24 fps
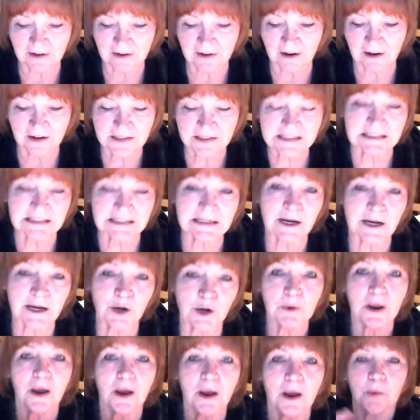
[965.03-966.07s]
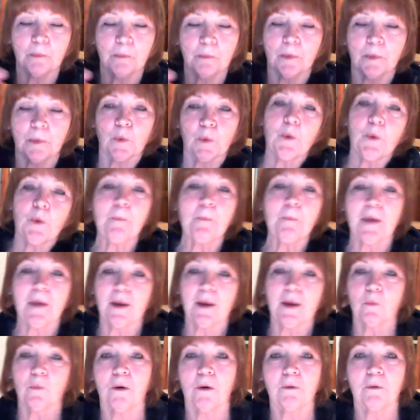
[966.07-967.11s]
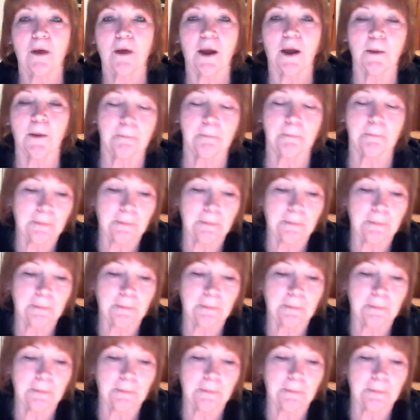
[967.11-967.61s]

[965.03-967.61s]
I got so loud, my roommate woke up,